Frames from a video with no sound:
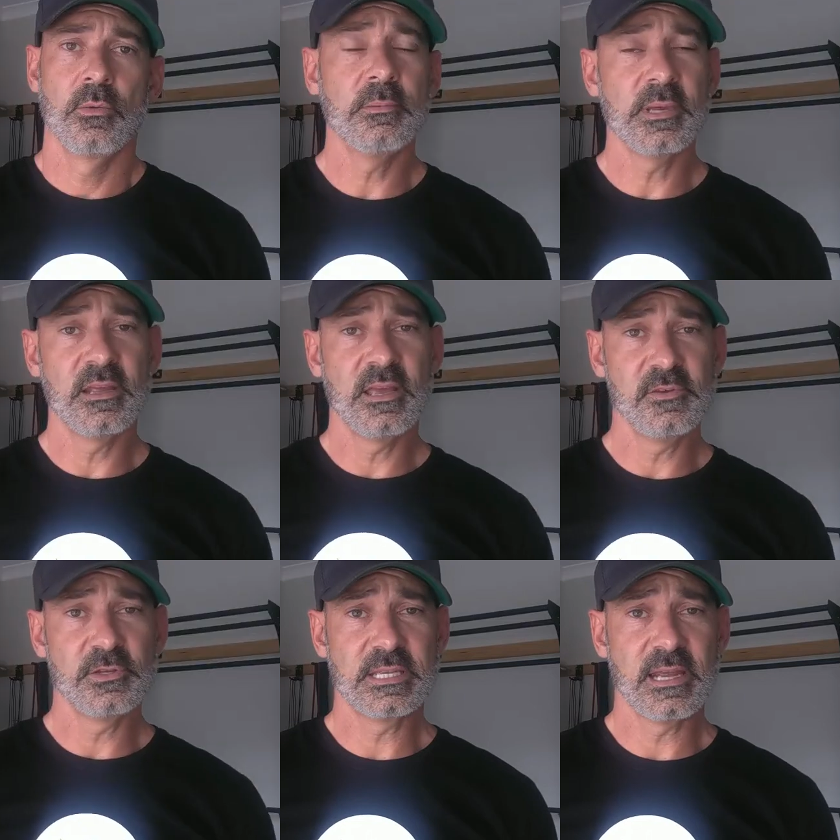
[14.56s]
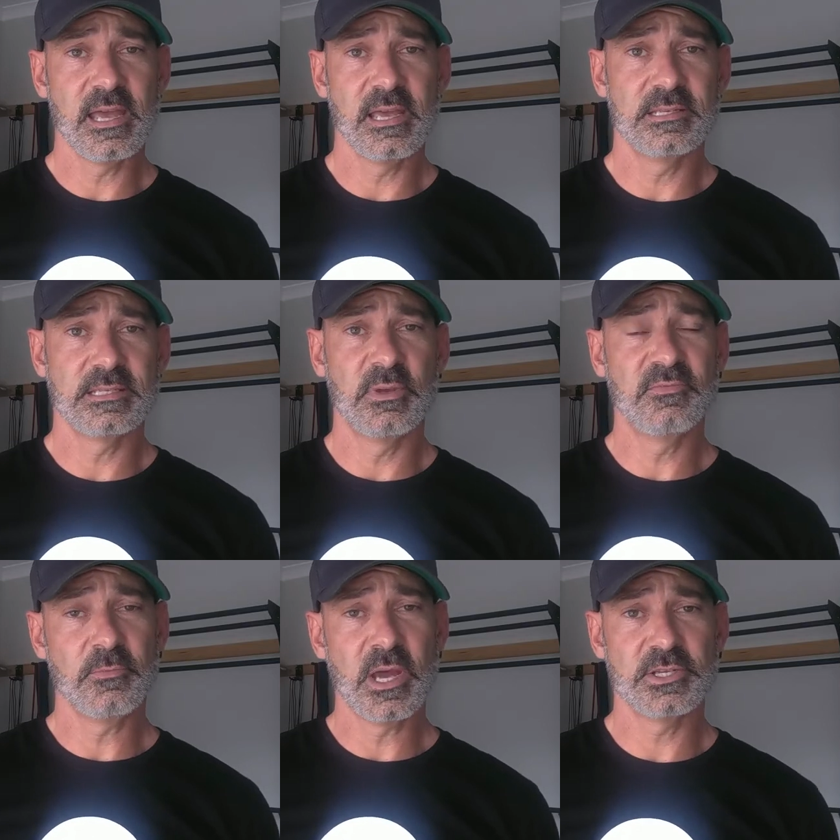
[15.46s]
What I'm going to give you today is some
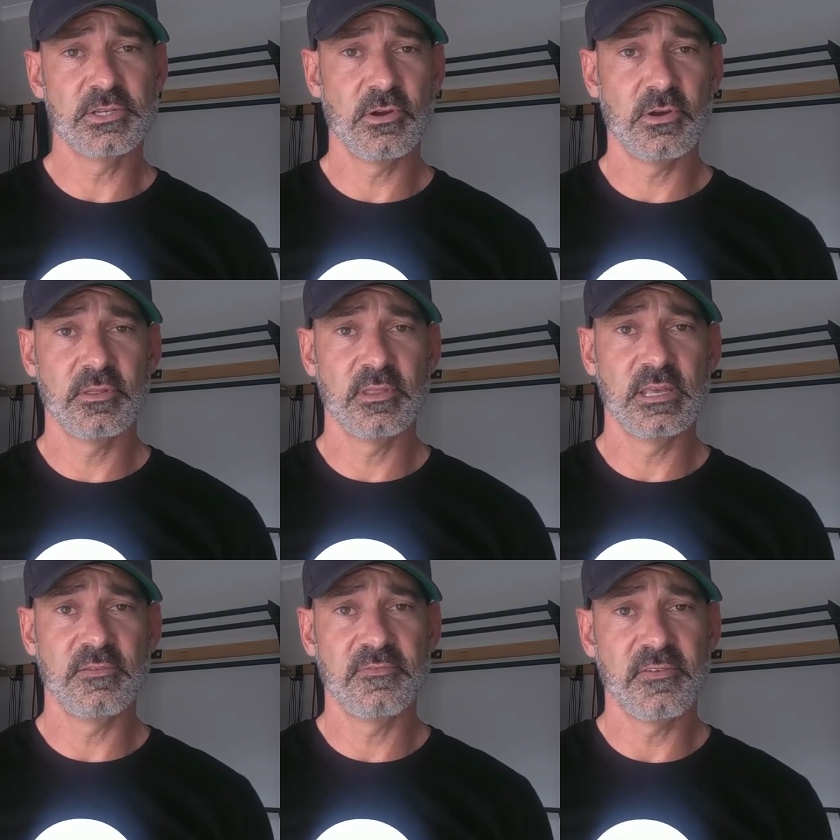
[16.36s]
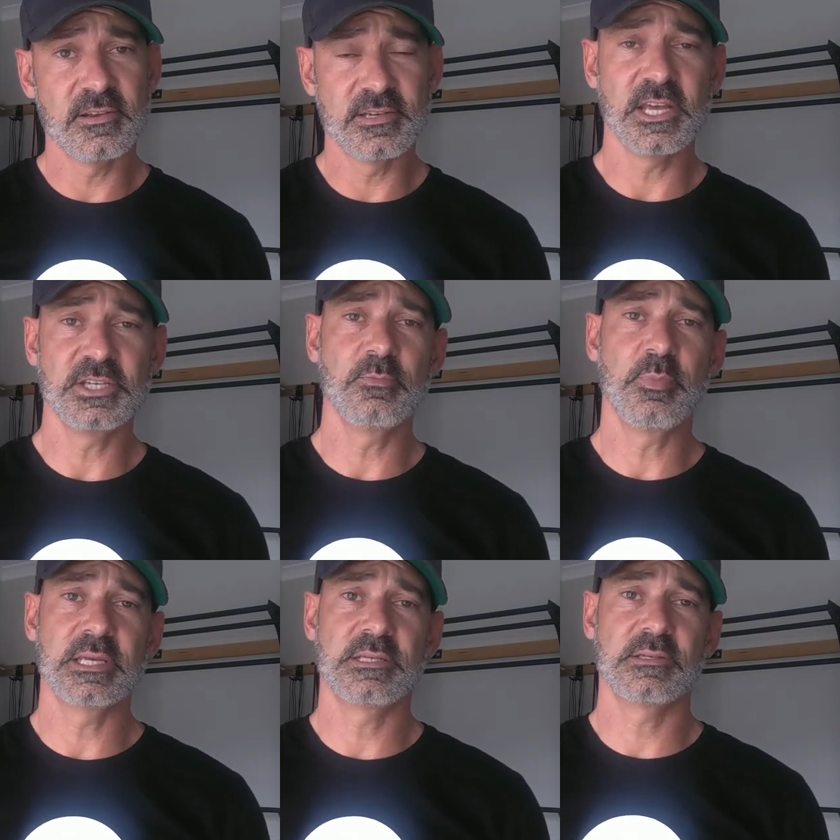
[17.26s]
information on the foundation
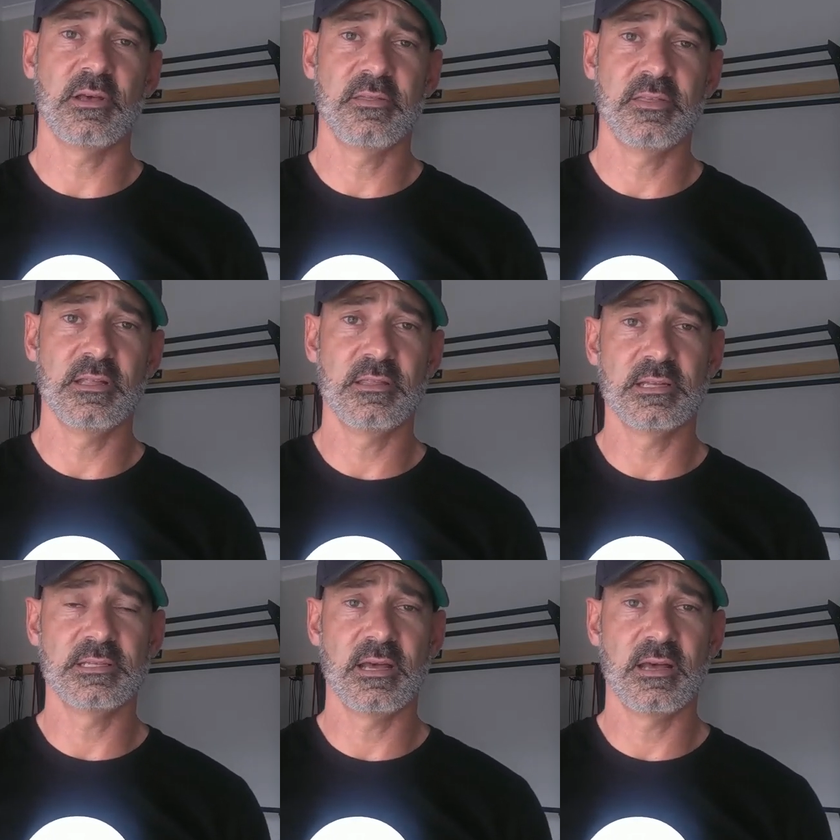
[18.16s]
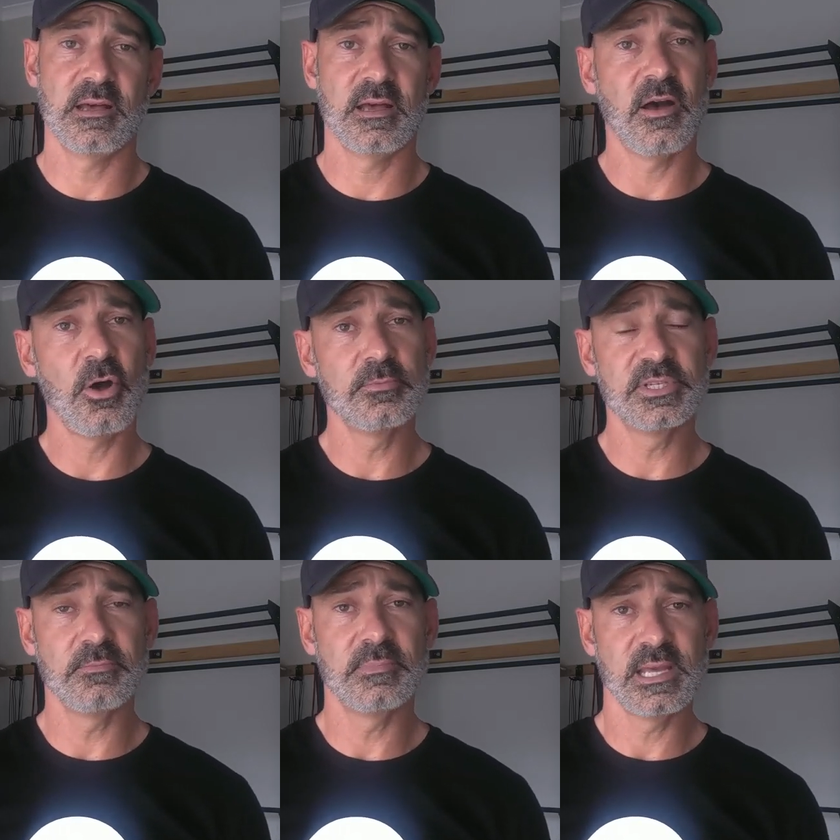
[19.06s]
pieces I think that a home
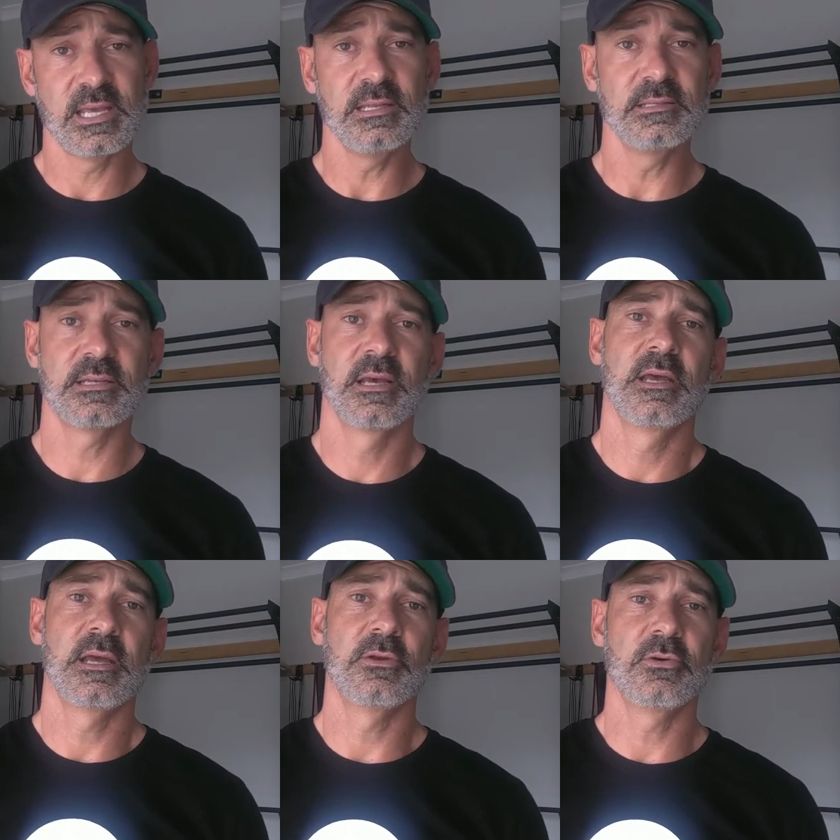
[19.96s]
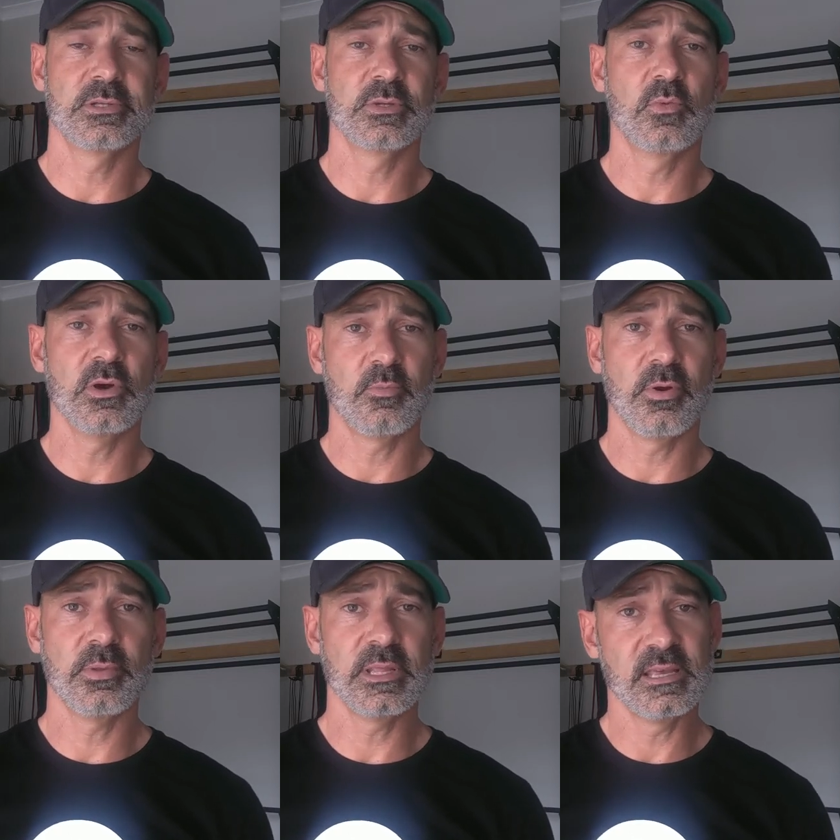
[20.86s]
gym needs in order to work
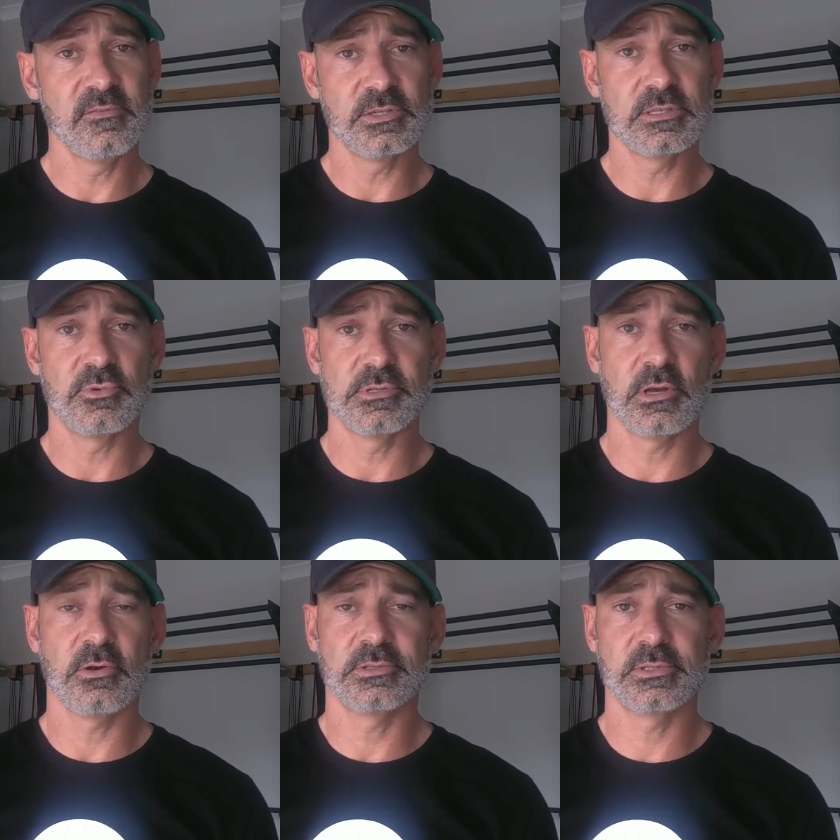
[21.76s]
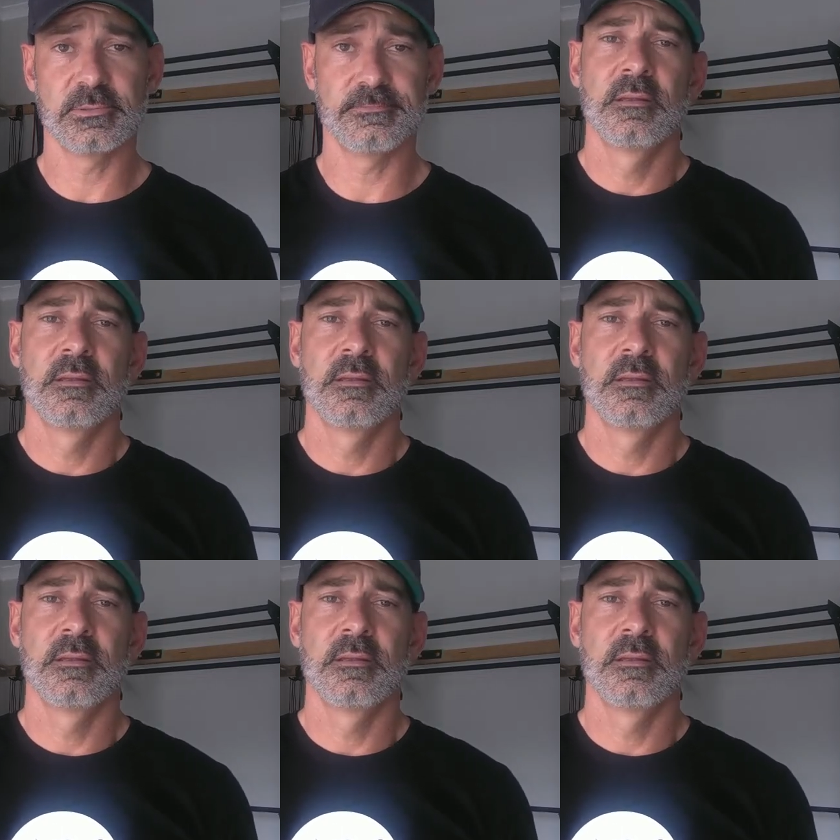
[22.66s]
properly and give you some results.